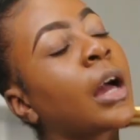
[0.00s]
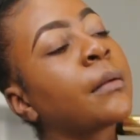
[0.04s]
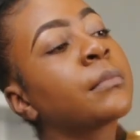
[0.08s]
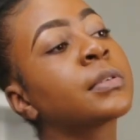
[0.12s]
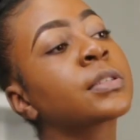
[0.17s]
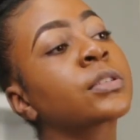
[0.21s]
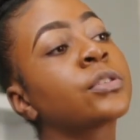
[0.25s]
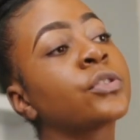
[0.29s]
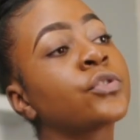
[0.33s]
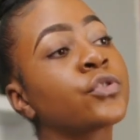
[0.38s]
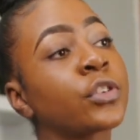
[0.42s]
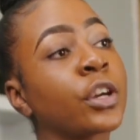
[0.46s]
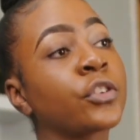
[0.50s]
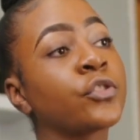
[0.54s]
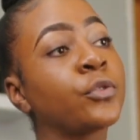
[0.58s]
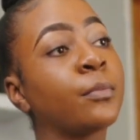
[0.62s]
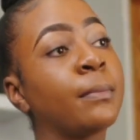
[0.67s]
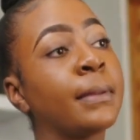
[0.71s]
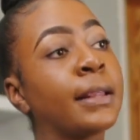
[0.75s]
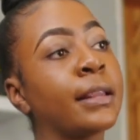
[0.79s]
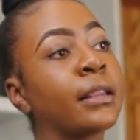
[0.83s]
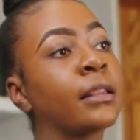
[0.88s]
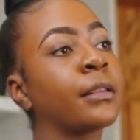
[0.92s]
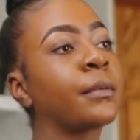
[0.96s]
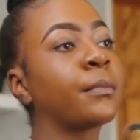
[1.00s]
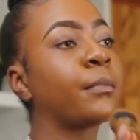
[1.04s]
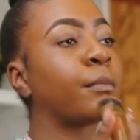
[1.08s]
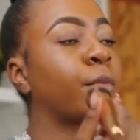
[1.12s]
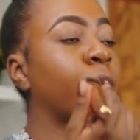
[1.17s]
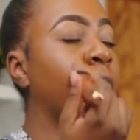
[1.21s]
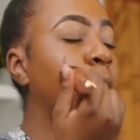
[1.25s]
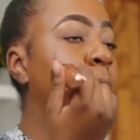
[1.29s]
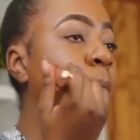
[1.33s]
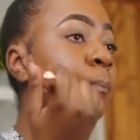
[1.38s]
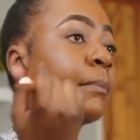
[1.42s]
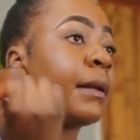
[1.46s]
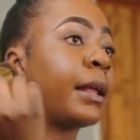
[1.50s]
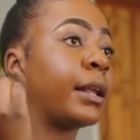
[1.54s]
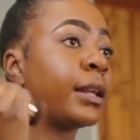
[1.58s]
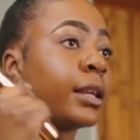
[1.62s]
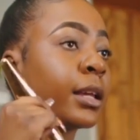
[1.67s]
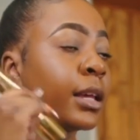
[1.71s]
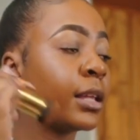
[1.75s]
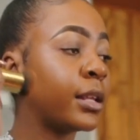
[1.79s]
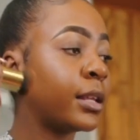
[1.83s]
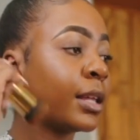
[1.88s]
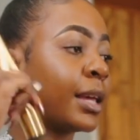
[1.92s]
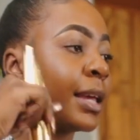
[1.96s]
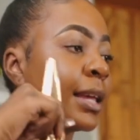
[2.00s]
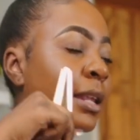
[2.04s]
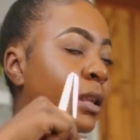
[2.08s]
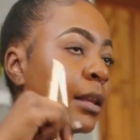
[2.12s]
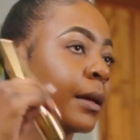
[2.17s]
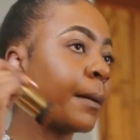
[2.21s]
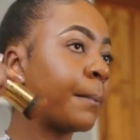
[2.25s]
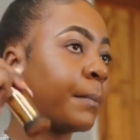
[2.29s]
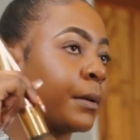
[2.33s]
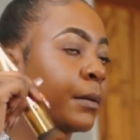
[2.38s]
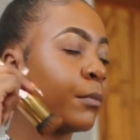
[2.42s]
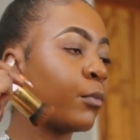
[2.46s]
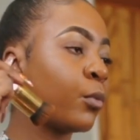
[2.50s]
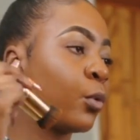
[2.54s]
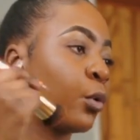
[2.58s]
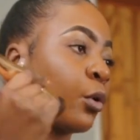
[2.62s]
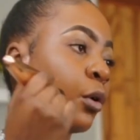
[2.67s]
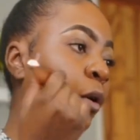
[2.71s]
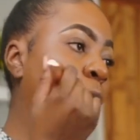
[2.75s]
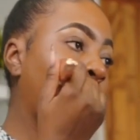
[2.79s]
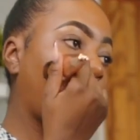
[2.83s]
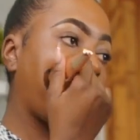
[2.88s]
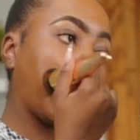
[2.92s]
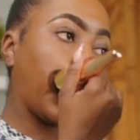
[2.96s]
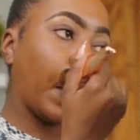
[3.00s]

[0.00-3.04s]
I'm just going to try to blend it in a bit more.